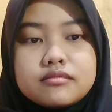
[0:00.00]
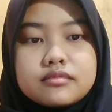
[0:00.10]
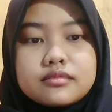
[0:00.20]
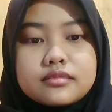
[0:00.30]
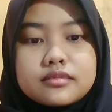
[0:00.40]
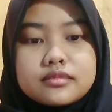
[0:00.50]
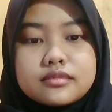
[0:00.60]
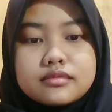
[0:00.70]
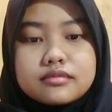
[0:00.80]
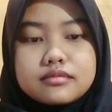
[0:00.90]

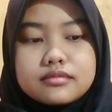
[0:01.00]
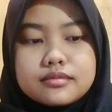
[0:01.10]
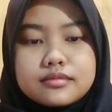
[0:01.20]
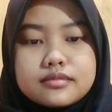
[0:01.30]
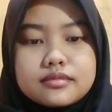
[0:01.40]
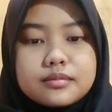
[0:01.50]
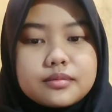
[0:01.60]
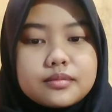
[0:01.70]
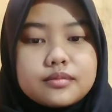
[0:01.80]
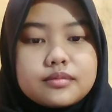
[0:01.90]

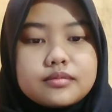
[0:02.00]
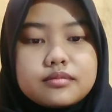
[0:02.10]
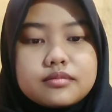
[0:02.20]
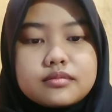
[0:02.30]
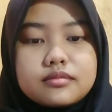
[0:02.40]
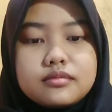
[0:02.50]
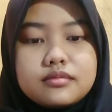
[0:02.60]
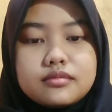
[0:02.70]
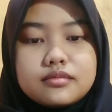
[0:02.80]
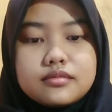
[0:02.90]

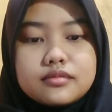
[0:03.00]
(silence)